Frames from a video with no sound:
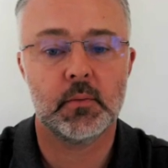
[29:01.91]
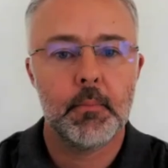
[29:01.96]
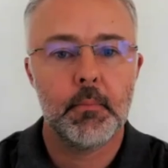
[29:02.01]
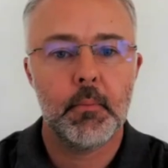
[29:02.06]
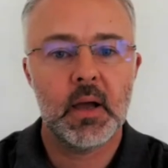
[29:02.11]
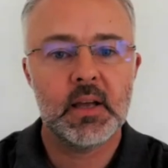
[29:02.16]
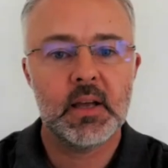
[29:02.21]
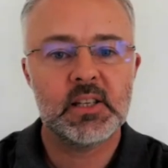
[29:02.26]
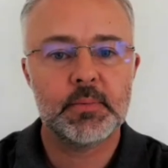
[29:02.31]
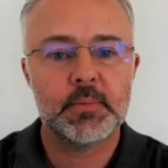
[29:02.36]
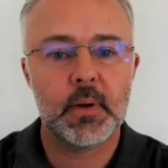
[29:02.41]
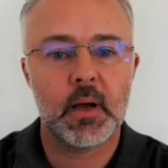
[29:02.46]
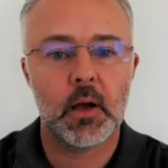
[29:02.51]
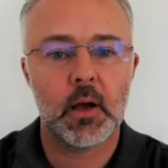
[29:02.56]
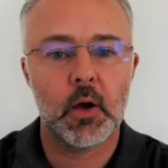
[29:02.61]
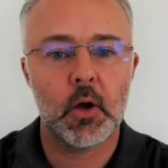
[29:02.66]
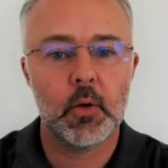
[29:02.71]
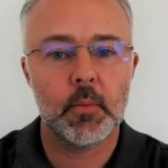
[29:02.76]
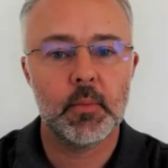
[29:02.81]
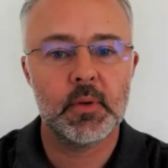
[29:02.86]
My smart
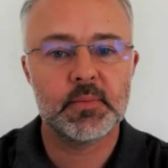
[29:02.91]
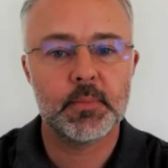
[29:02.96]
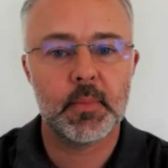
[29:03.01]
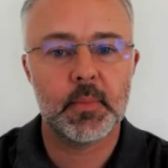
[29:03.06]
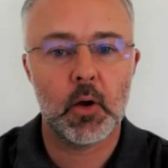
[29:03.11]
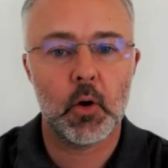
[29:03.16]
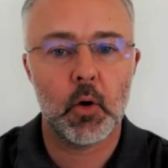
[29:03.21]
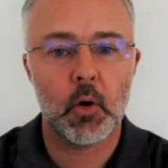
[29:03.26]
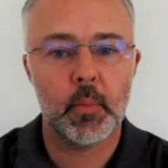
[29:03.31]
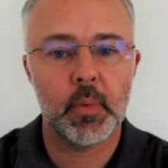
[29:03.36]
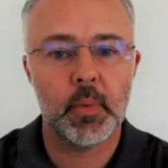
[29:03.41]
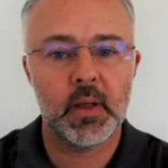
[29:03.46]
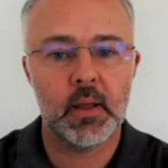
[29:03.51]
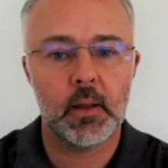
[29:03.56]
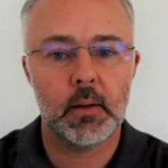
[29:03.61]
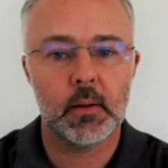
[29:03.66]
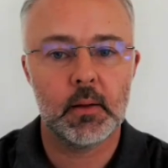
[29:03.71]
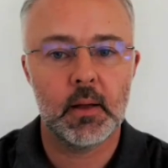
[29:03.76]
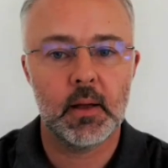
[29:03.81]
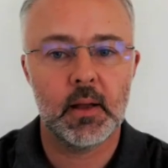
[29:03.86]
home is my
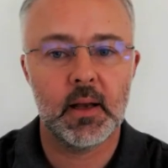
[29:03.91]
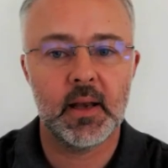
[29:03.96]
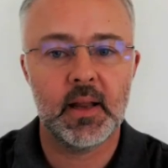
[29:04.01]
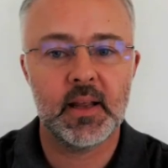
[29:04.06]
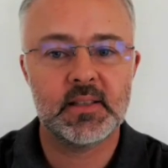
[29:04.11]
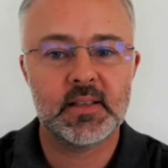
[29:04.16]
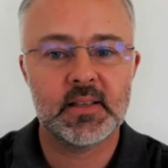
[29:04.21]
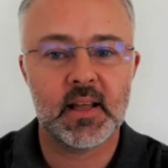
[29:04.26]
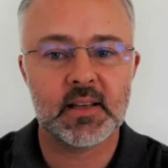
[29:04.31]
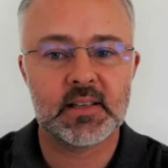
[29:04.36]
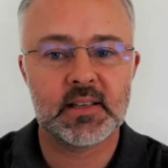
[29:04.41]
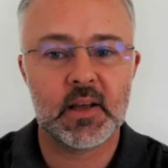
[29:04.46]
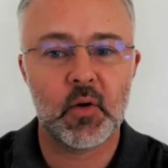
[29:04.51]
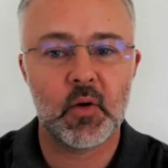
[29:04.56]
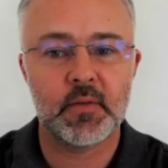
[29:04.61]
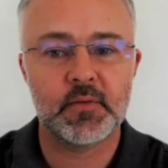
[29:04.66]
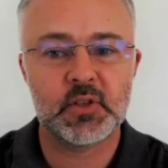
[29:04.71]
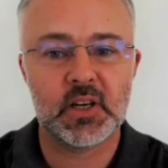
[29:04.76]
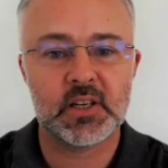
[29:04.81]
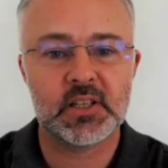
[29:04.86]
hobby. At least that's how
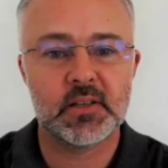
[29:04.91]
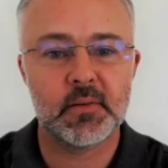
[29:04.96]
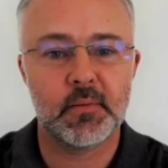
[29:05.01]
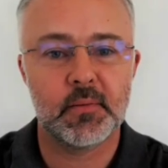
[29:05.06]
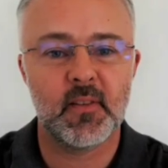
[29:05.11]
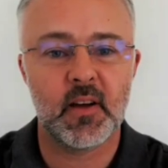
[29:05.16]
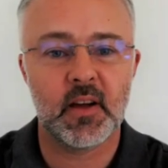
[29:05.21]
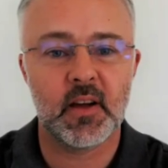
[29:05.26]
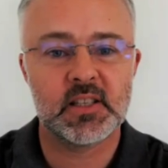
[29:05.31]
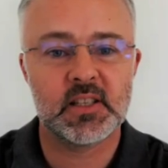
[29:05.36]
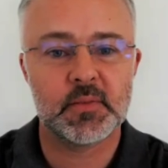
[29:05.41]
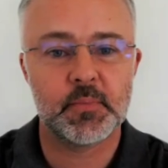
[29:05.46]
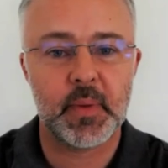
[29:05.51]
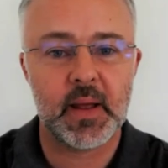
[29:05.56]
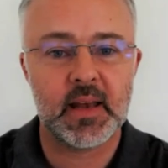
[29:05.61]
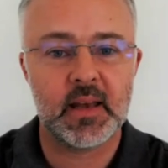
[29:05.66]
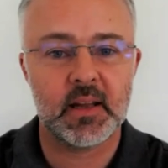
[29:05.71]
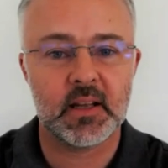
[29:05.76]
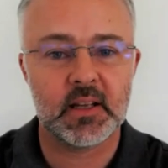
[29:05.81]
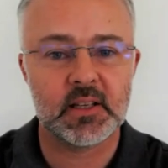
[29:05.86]
I've justified
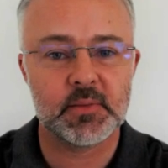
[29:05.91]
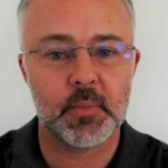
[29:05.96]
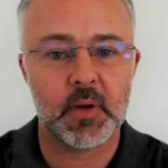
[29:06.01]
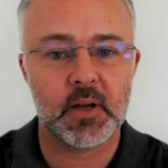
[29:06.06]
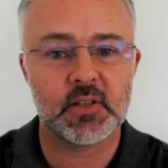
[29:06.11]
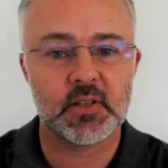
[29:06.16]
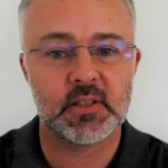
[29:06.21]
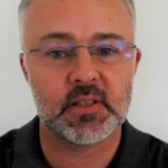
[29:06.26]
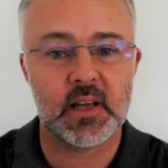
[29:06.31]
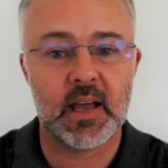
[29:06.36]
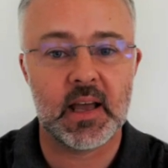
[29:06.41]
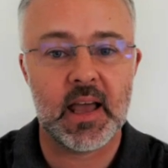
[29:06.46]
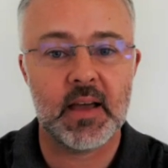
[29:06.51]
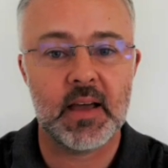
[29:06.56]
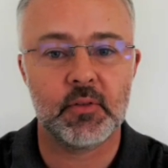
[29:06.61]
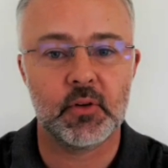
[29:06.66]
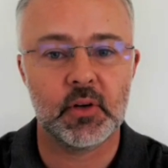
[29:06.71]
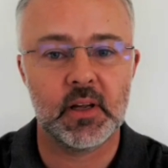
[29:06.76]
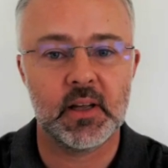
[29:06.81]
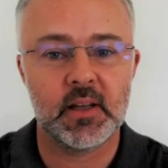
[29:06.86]
spending as much as I
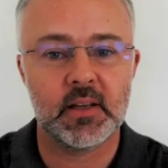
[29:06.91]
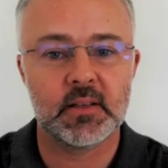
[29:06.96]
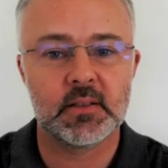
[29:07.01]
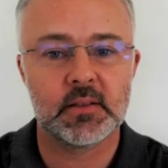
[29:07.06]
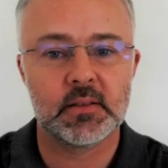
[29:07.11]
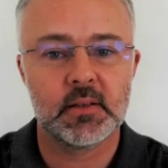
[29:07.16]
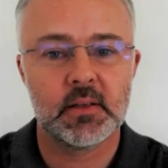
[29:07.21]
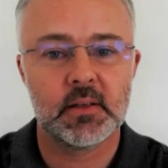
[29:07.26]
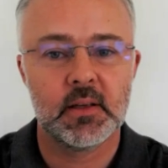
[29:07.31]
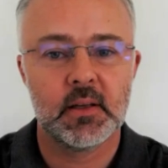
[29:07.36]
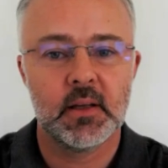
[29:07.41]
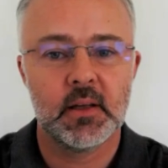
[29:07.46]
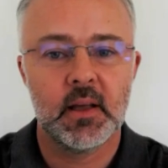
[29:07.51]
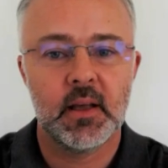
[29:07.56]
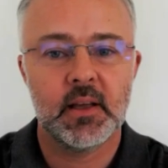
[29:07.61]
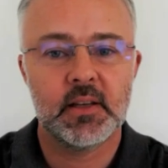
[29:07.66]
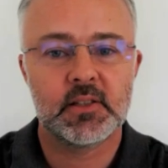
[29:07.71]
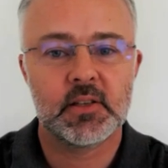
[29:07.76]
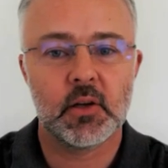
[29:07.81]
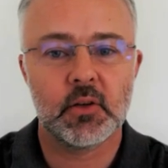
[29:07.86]
have on it.
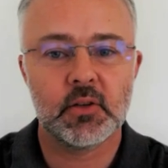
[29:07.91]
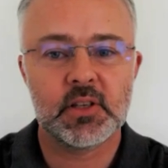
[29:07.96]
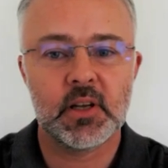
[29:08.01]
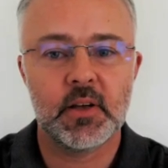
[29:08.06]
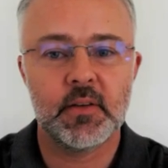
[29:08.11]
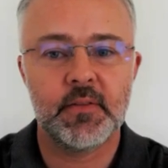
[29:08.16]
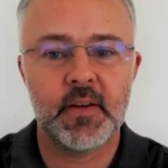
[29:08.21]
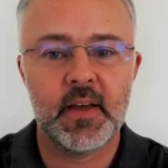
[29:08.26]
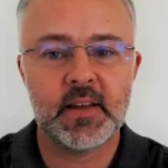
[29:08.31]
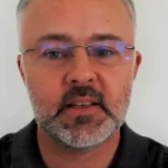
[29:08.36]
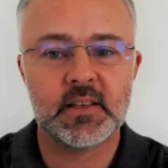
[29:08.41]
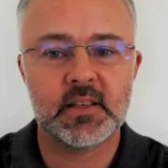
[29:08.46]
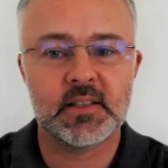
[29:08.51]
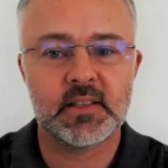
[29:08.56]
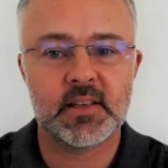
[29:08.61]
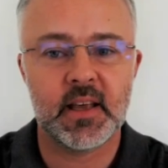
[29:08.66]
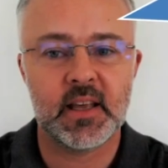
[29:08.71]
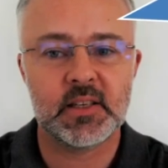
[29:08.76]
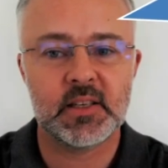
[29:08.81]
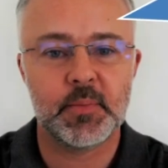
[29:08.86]
It's also fair to
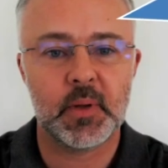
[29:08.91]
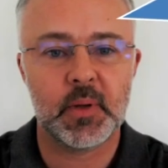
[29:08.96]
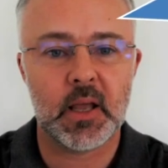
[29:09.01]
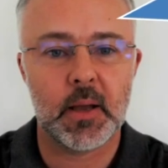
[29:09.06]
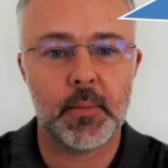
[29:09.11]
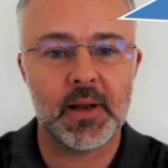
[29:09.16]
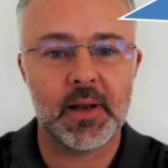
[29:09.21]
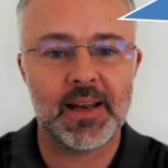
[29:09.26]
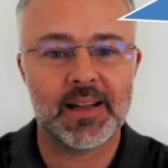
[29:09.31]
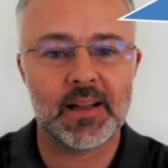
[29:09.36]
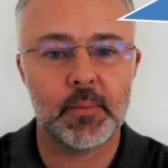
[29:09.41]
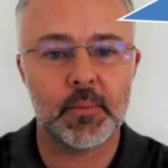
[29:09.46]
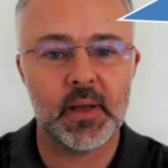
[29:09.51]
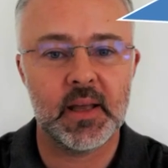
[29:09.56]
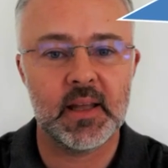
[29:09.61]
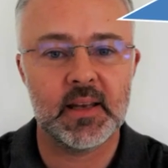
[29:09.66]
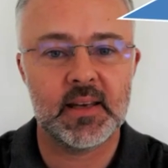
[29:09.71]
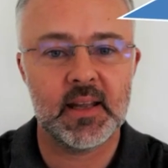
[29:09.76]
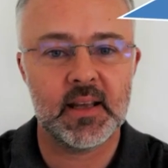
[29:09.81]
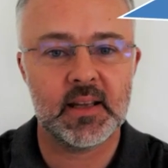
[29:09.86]
say it's become a little
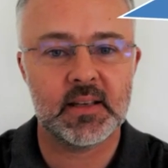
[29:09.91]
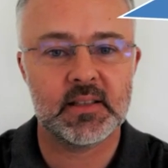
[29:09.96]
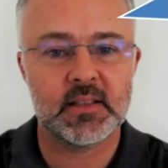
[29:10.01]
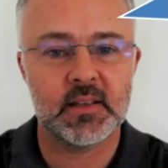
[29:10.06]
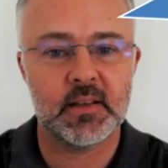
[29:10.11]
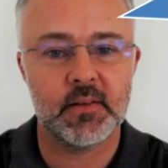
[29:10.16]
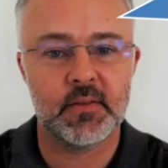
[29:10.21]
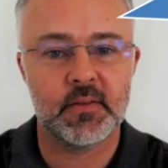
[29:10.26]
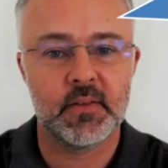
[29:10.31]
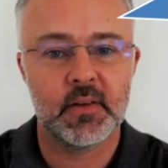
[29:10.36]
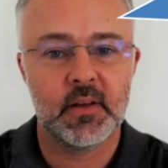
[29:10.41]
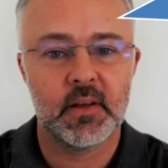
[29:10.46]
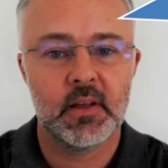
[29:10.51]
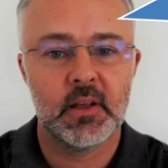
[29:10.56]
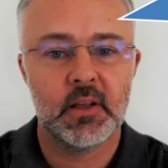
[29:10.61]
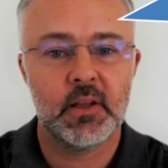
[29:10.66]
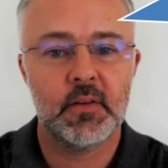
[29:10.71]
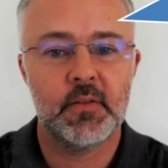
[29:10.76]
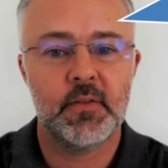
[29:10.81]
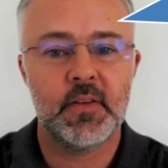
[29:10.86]
bit addictive.
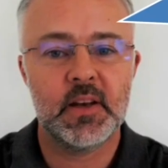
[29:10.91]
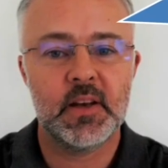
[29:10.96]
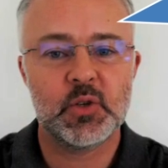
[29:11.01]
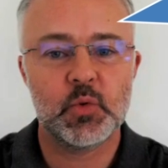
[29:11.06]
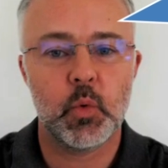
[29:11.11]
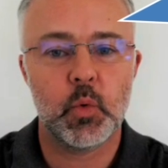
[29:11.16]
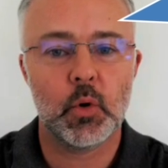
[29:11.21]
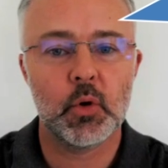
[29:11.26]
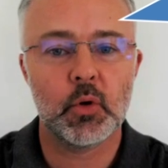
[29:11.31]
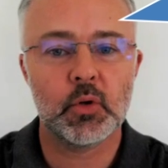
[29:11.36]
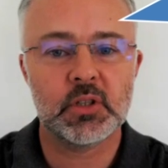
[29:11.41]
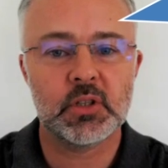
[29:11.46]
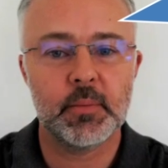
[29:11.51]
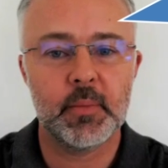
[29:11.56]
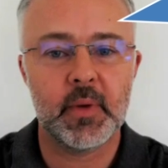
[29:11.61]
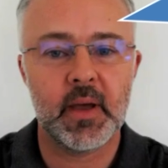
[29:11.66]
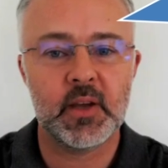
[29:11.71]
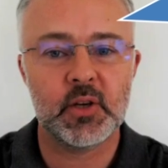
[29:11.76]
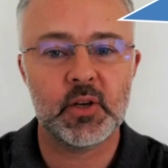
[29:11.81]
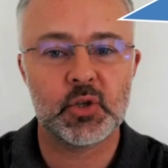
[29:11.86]
You finish one
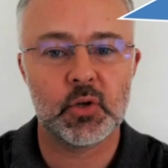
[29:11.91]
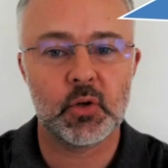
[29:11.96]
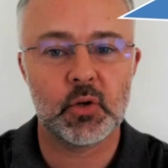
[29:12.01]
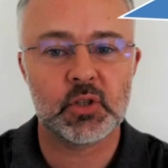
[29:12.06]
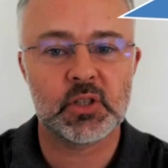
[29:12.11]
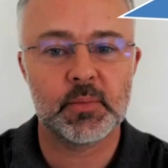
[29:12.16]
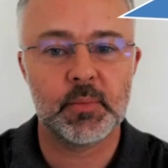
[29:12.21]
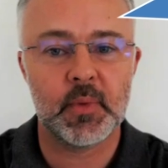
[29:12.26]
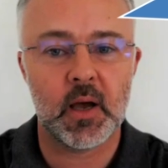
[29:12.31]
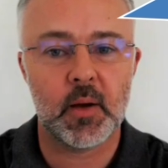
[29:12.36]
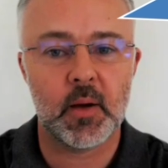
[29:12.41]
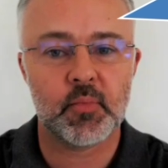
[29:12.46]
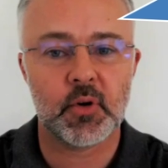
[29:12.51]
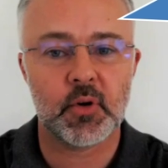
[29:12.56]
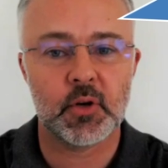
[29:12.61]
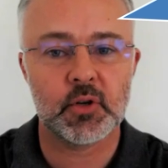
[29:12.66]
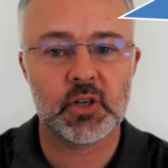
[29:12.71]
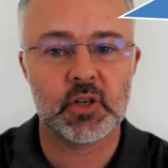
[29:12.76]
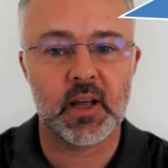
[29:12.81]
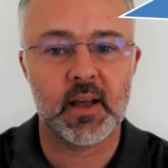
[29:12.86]
automation or smart
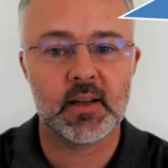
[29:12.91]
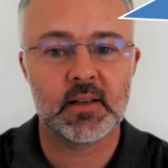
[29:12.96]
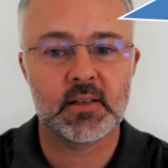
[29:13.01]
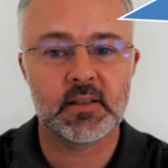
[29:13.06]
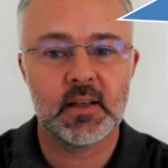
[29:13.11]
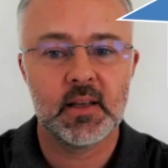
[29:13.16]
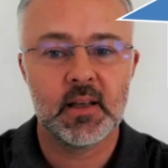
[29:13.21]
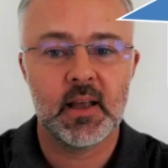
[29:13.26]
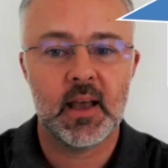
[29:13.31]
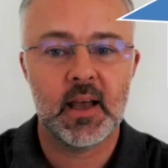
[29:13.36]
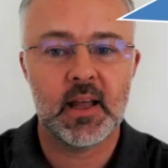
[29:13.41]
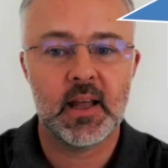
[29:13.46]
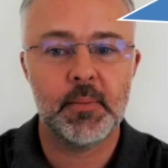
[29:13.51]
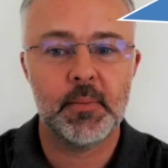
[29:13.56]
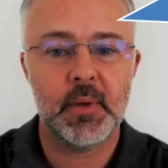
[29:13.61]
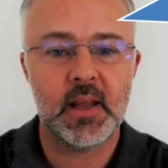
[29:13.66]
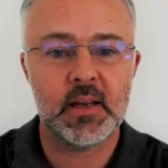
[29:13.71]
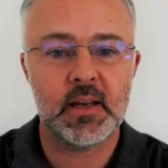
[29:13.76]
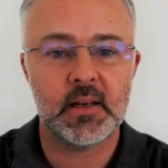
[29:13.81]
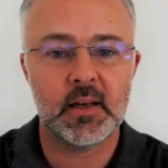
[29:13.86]
project and
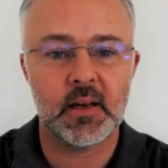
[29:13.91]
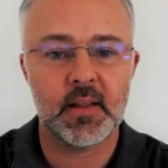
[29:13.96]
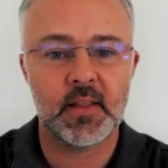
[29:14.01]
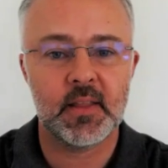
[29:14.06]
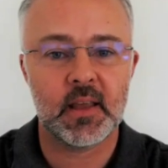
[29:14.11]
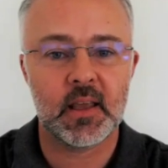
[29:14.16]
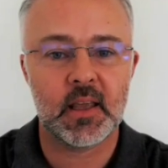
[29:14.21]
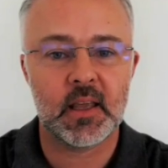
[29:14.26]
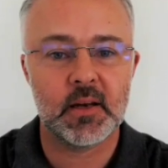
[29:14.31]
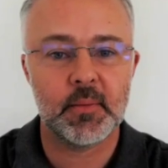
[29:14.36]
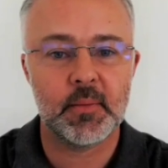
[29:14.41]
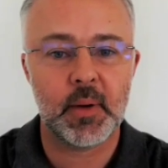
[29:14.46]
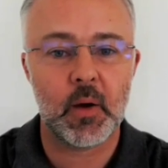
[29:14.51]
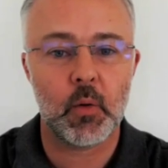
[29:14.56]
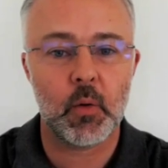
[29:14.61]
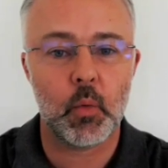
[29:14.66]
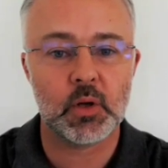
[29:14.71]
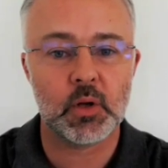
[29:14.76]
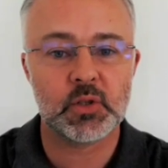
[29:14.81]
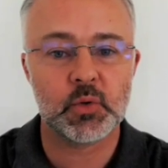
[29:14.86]
immediately thinking
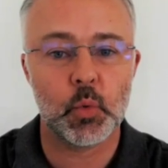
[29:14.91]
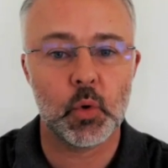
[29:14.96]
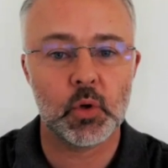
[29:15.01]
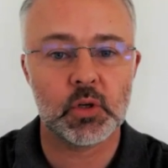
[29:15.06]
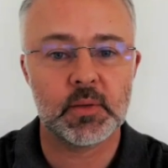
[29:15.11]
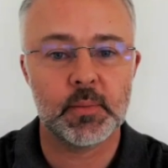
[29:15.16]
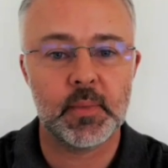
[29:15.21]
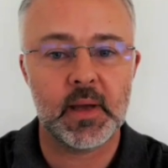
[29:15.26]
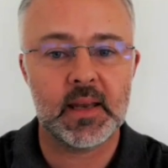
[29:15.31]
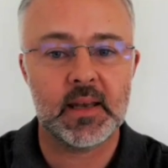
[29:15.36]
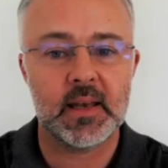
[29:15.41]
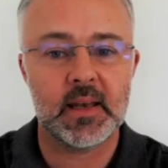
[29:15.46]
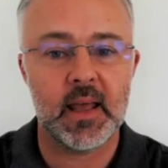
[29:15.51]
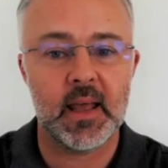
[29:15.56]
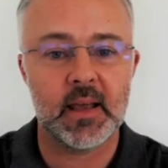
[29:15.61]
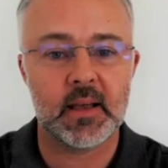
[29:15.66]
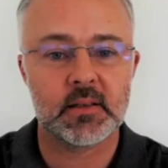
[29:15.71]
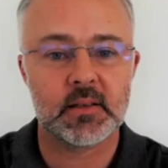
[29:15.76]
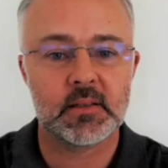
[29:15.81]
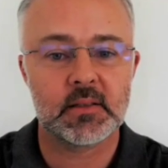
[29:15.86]
about what to automate
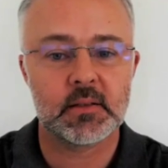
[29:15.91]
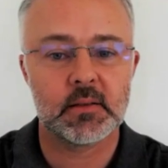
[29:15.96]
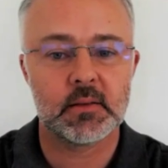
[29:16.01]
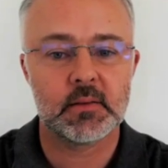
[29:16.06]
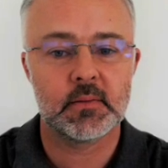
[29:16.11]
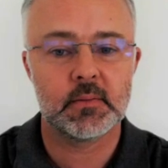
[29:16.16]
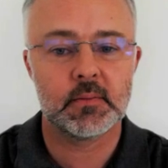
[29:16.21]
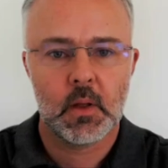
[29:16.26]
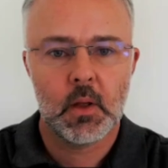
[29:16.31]
next.